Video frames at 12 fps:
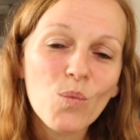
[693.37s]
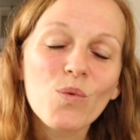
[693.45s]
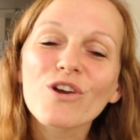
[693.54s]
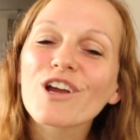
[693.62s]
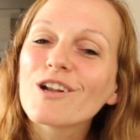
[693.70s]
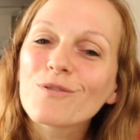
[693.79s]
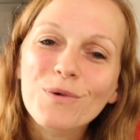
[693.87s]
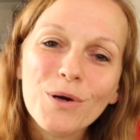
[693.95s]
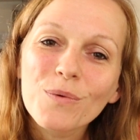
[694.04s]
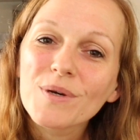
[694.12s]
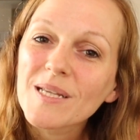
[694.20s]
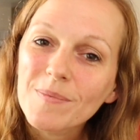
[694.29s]
we're gonna
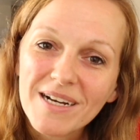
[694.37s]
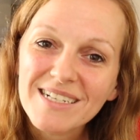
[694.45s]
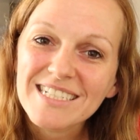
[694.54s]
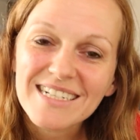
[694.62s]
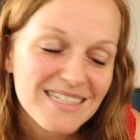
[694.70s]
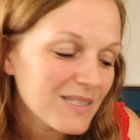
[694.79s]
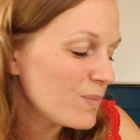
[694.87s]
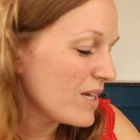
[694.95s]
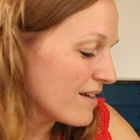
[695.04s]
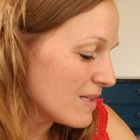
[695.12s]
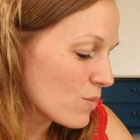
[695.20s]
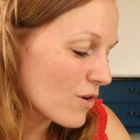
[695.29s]
roll with the punches
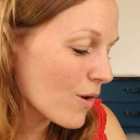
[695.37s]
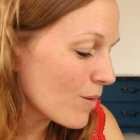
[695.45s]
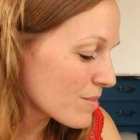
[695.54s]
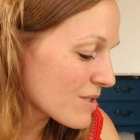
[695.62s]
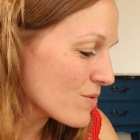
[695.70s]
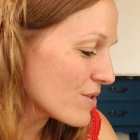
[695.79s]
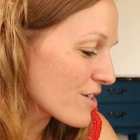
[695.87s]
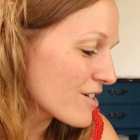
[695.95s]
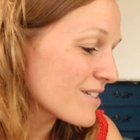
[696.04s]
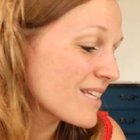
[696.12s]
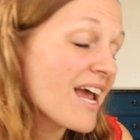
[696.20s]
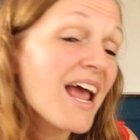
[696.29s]
because we're
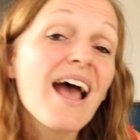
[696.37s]
homeschoolers.